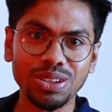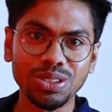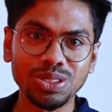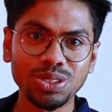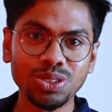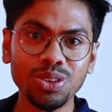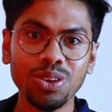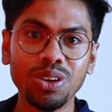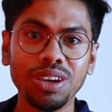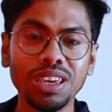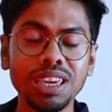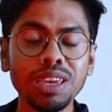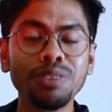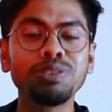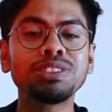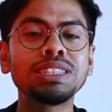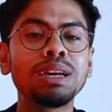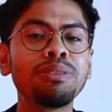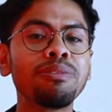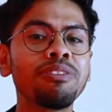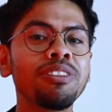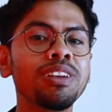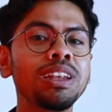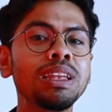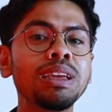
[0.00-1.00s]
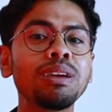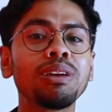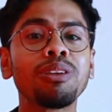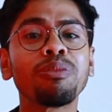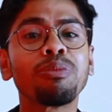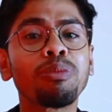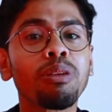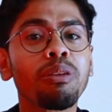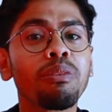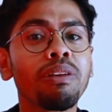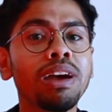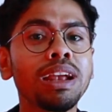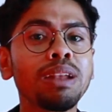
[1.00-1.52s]
So if somebody
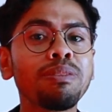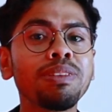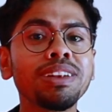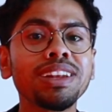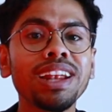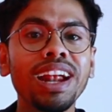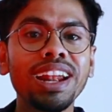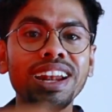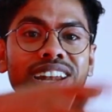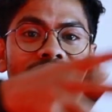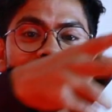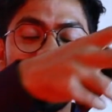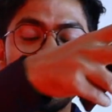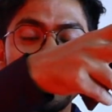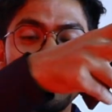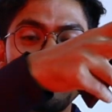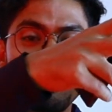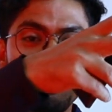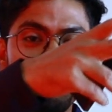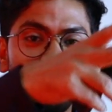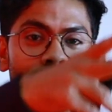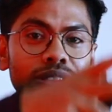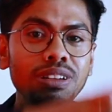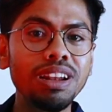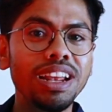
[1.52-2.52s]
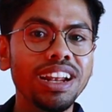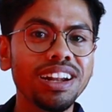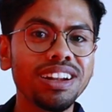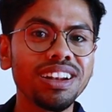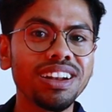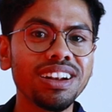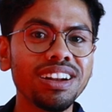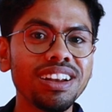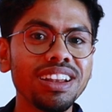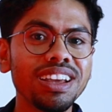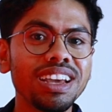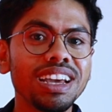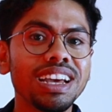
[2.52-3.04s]
provide me directly the full
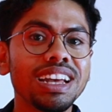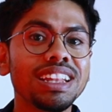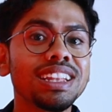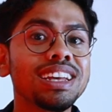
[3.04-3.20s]
adder,